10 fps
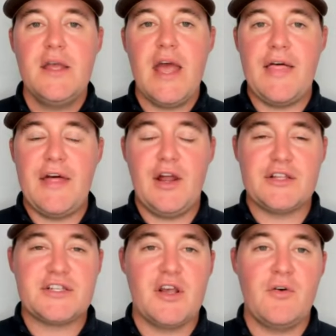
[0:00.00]
And then
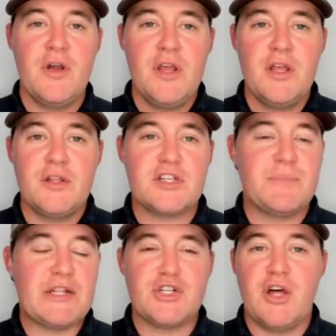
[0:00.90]
also just
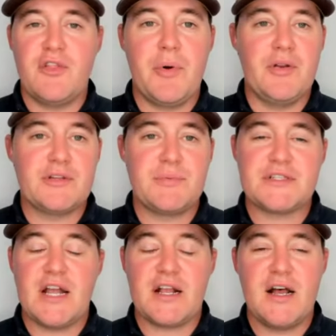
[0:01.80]
mention on the
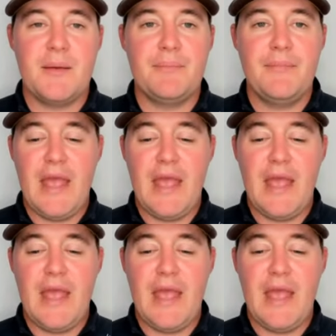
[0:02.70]
ponyexpress.com